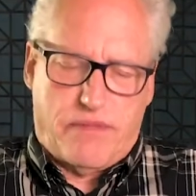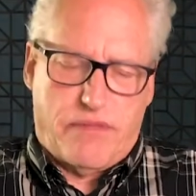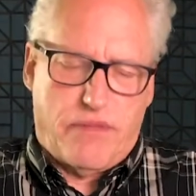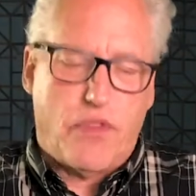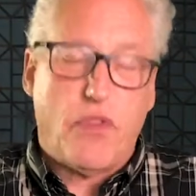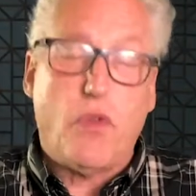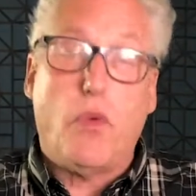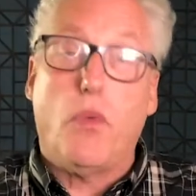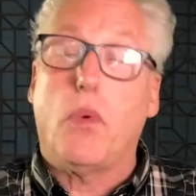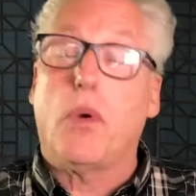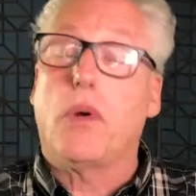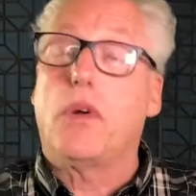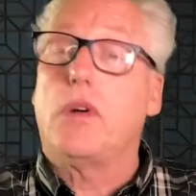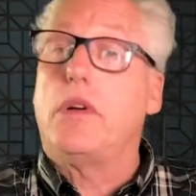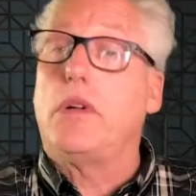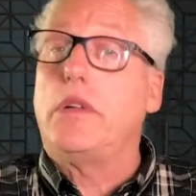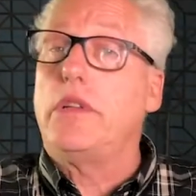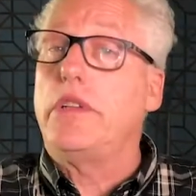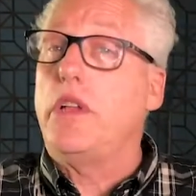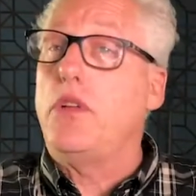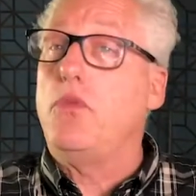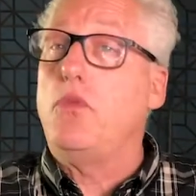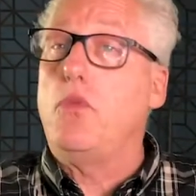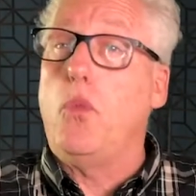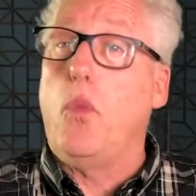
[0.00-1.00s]
the
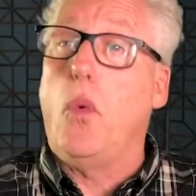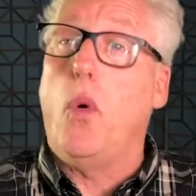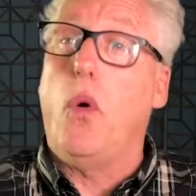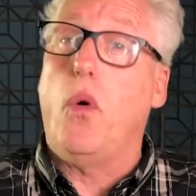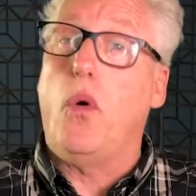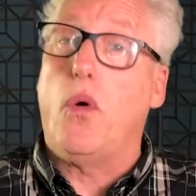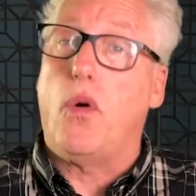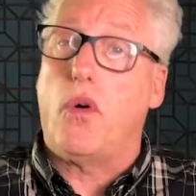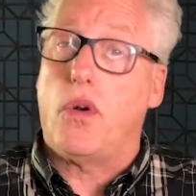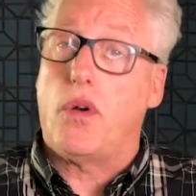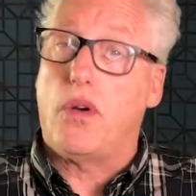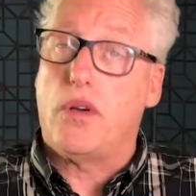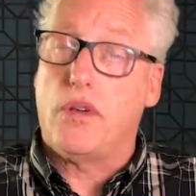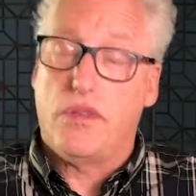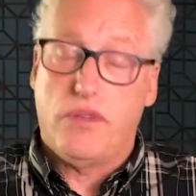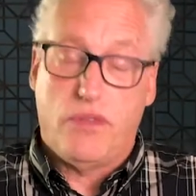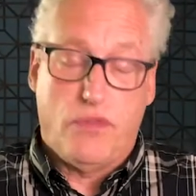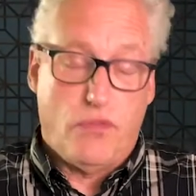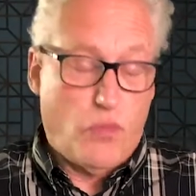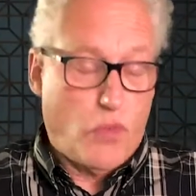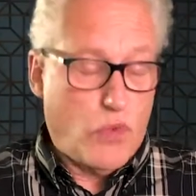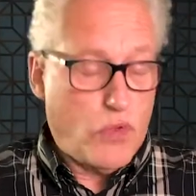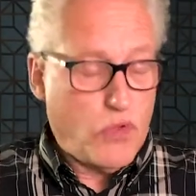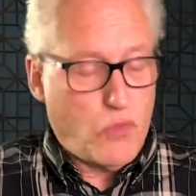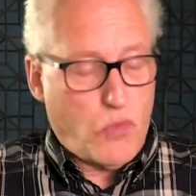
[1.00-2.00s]
world at war
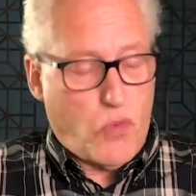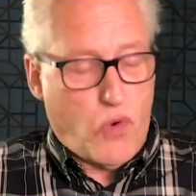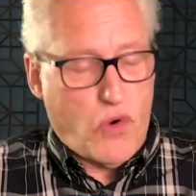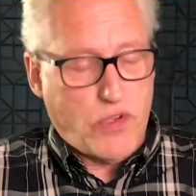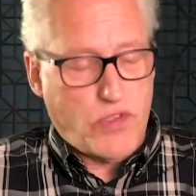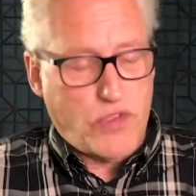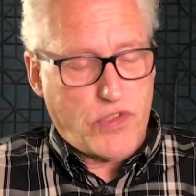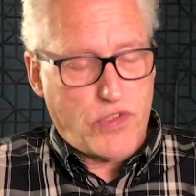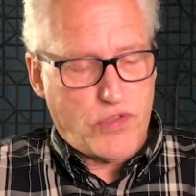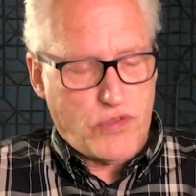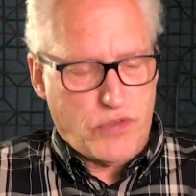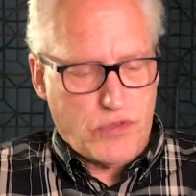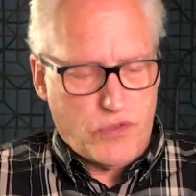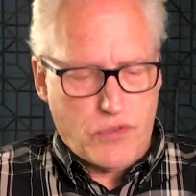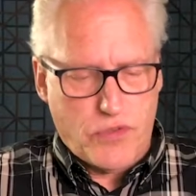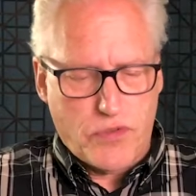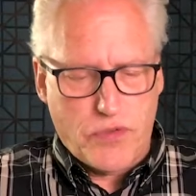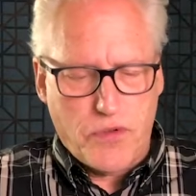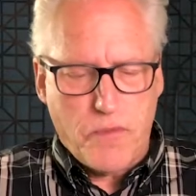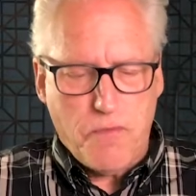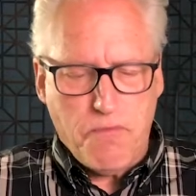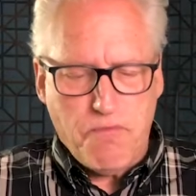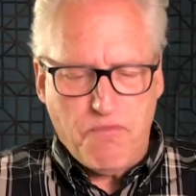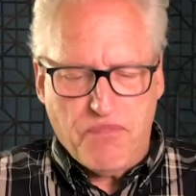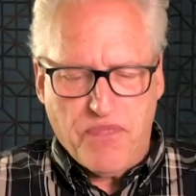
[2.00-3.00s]
in World War
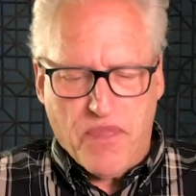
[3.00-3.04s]
II